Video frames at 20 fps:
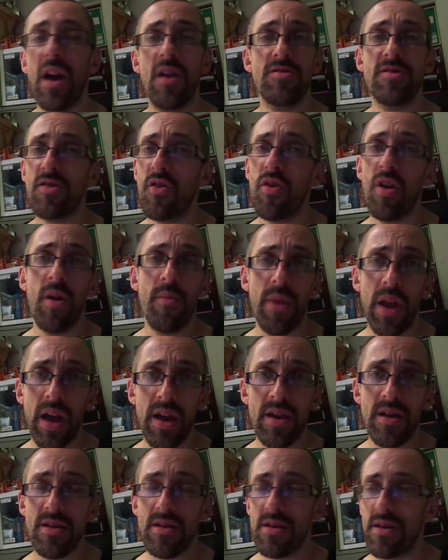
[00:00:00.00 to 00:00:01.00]
Sorry I'm
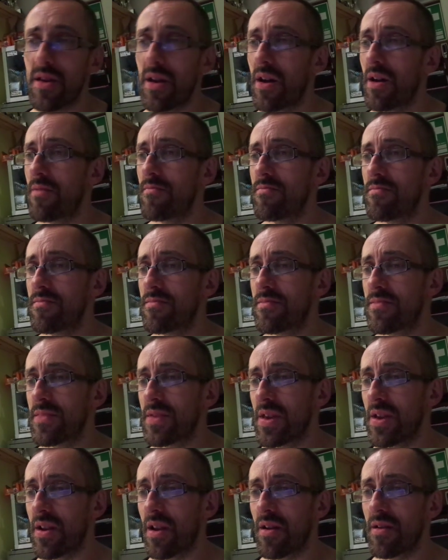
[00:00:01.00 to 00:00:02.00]
late.
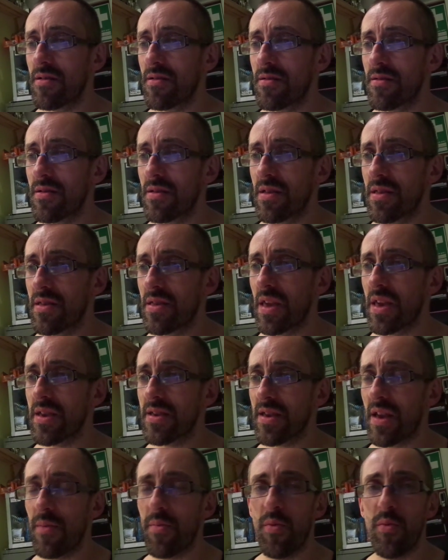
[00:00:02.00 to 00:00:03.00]
You know,
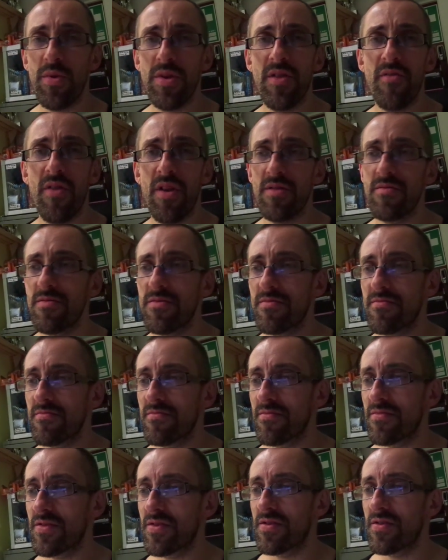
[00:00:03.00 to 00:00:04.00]
things happen when you run
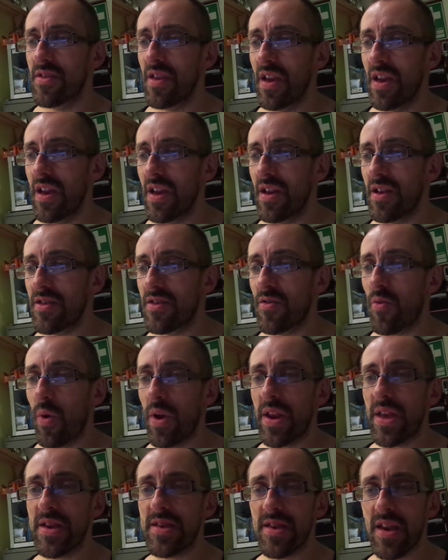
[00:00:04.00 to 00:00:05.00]

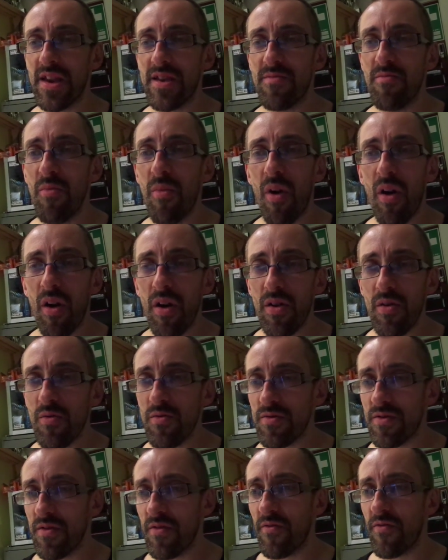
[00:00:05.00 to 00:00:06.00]
26
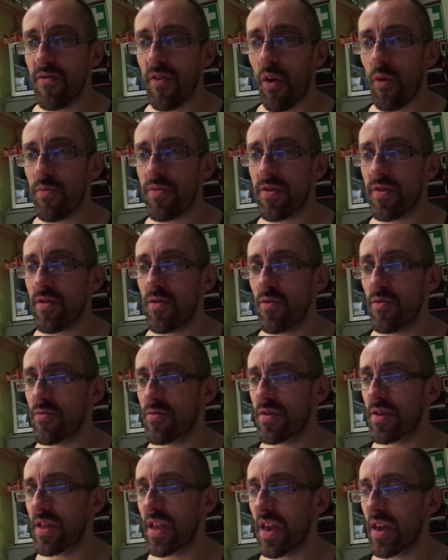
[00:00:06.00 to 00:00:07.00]
miles of
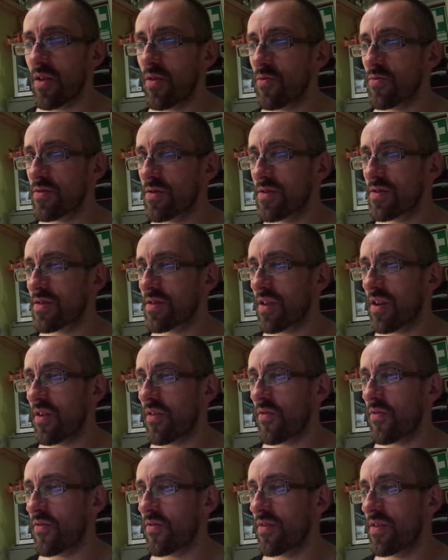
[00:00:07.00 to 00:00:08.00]
obstacles and hills and
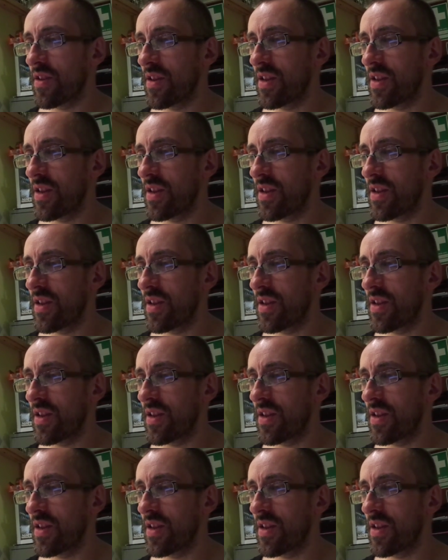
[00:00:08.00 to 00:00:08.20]
stuff.